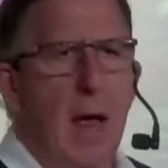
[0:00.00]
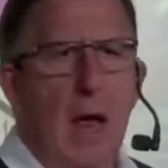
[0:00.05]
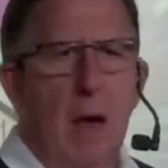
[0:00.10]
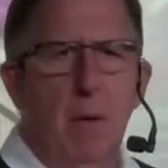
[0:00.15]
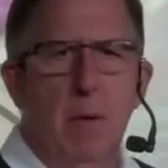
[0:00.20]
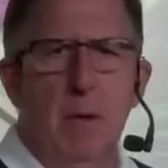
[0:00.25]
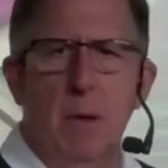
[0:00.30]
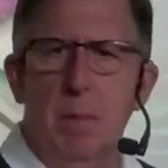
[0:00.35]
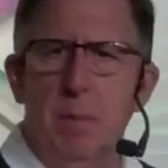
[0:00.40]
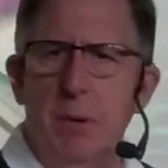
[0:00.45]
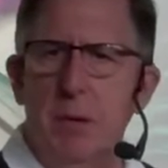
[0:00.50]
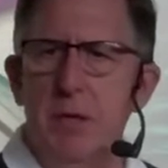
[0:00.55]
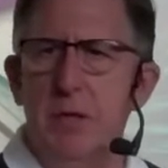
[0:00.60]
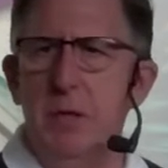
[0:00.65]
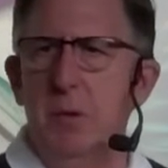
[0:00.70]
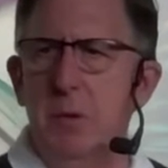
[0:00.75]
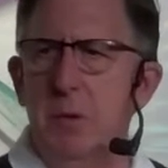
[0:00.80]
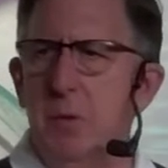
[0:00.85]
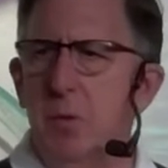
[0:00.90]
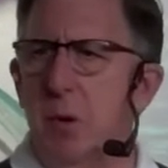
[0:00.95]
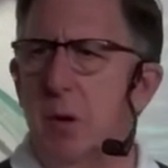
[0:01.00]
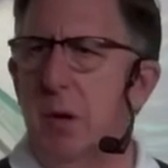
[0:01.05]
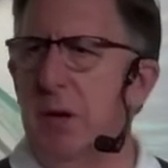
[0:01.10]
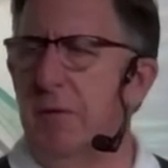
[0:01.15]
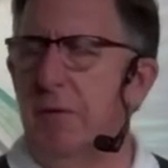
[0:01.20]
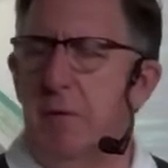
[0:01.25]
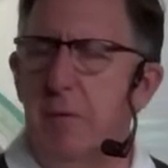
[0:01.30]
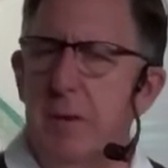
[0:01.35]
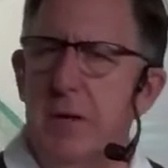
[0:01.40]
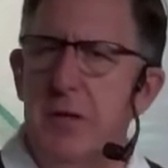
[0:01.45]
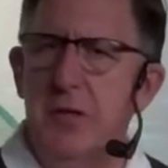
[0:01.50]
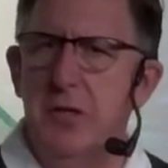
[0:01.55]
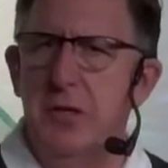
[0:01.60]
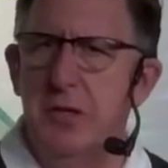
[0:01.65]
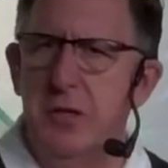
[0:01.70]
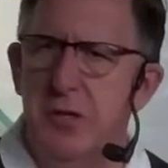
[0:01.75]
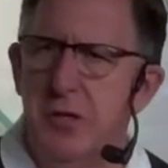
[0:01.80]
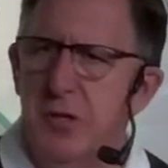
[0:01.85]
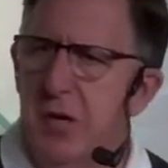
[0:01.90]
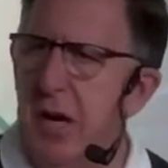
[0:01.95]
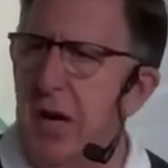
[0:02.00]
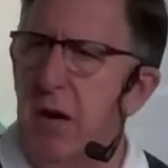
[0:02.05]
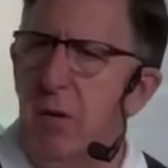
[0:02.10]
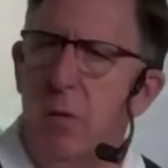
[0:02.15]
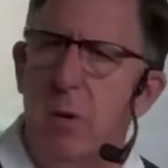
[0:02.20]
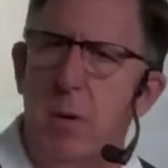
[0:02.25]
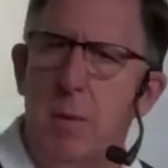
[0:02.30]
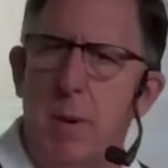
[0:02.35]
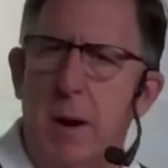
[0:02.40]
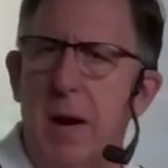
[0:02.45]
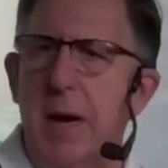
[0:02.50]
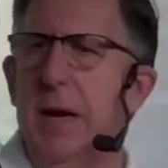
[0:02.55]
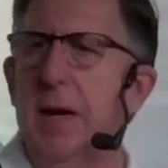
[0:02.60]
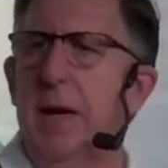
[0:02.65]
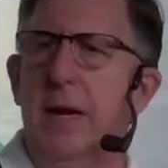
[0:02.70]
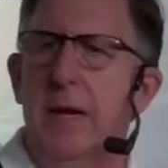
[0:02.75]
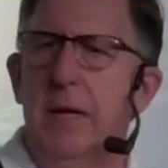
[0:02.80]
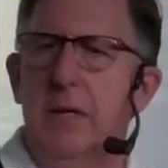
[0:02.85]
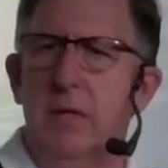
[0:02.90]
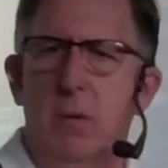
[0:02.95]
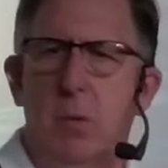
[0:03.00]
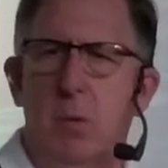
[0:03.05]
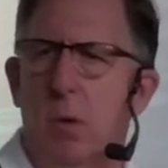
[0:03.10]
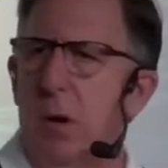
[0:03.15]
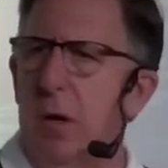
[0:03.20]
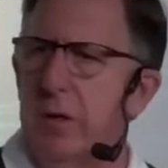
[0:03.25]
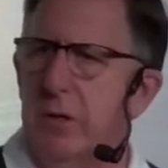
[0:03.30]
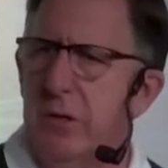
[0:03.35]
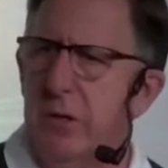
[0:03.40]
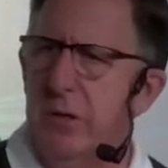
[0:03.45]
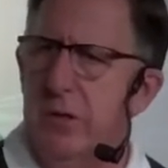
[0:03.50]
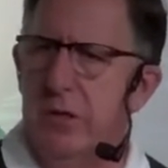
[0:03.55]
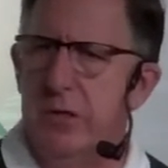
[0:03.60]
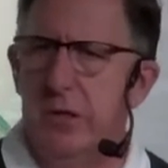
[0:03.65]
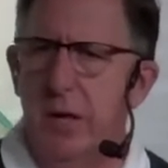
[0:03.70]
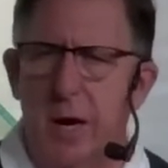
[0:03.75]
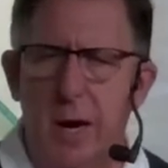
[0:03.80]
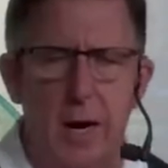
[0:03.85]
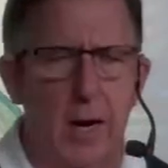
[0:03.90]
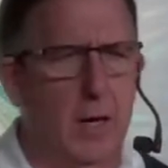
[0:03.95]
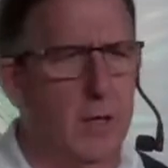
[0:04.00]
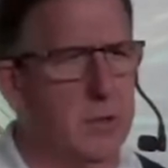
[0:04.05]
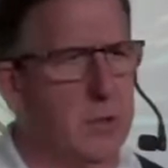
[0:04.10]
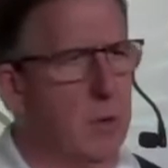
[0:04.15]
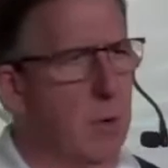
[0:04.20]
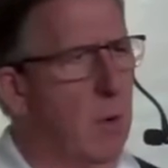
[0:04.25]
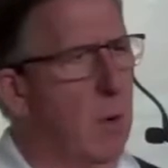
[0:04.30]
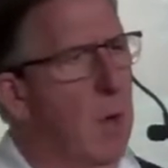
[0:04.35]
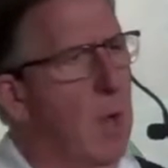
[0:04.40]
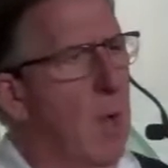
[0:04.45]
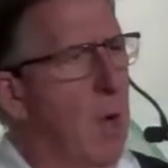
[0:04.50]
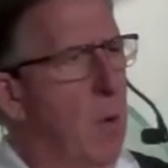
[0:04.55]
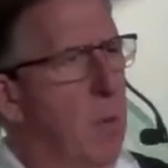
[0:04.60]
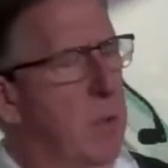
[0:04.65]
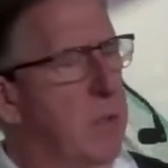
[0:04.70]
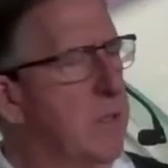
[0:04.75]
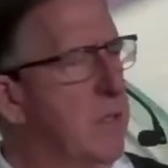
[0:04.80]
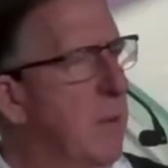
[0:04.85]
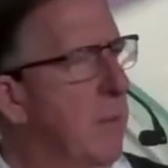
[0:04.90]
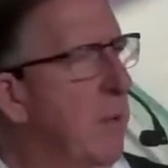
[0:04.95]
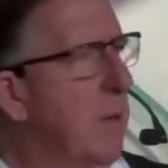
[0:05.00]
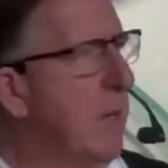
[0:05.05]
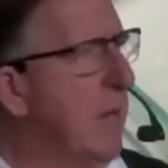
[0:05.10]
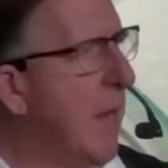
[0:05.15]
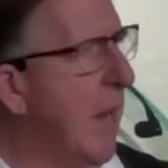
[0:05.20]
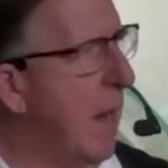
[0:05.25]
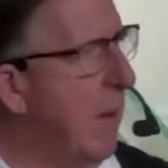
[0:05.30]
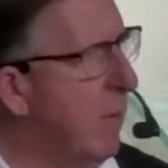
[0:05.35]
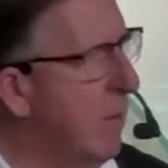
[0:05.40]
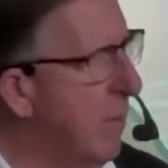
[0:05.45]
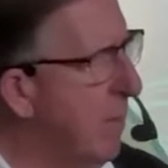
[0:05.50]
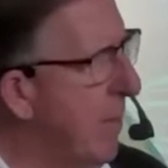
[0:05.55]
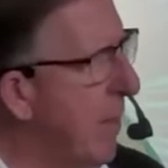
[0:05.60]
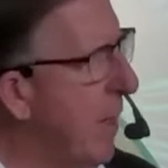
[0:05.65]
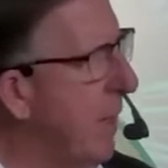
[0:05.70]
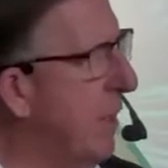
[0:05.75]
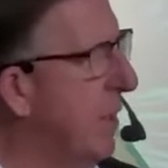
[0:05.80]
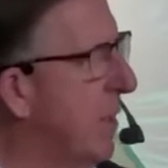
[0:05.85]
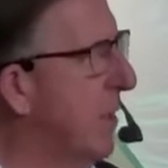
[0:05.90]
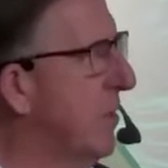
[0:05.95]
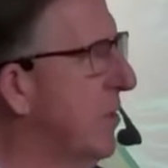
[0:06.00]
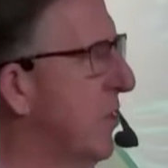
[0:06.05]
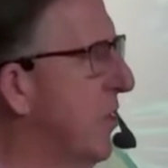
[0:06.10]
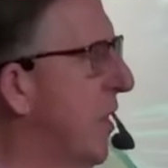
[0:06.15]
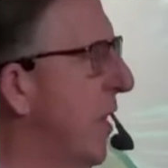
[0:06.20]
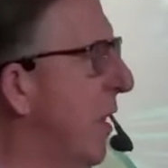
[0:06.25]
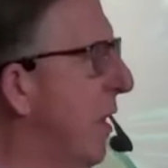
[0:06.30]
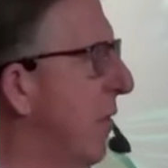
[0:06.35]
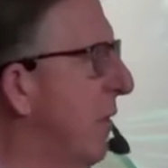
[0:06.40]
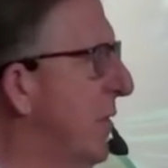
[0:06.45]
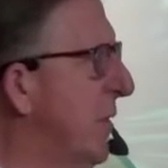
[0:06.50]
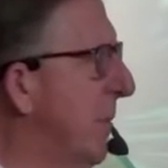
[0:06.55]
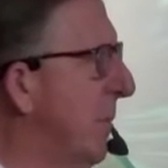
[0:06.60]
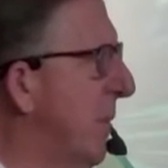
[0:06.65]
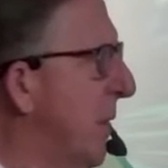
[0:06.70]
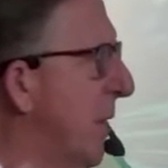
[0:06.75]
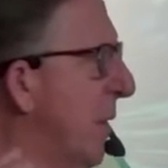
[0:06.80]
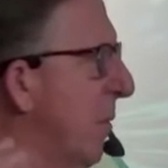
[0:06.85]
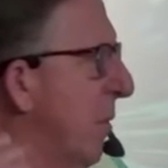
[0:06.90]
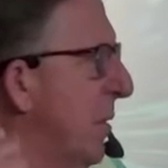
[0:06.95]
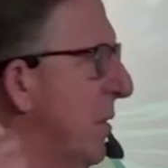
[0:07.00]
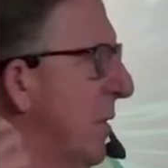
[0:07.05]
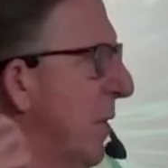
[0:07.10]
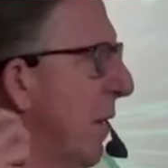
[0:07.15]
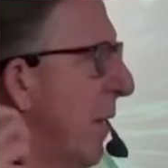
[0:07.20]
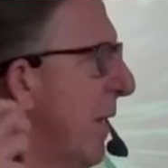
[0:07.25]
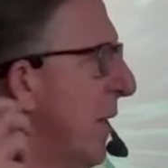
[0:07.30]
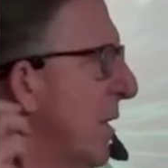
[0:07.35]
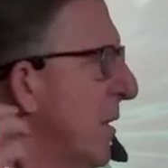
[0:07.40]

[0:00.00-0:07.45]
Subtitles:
And when the person was willing for me just to share what my needs or wants or desires, or when someone came to me to share something that was